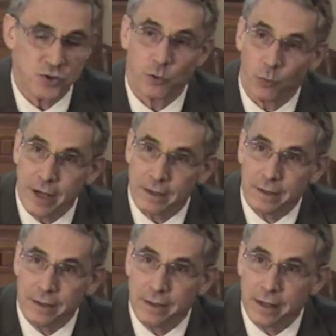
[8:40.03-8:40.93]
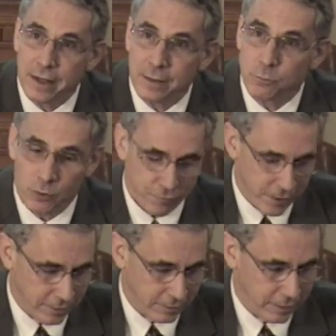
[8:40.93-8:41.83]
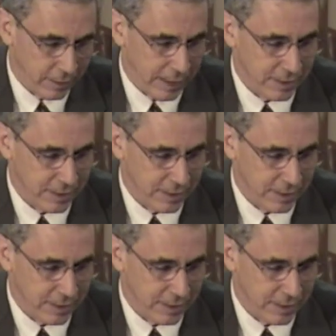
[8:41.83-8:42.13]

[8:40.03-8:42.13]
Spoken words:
directly and profoundly.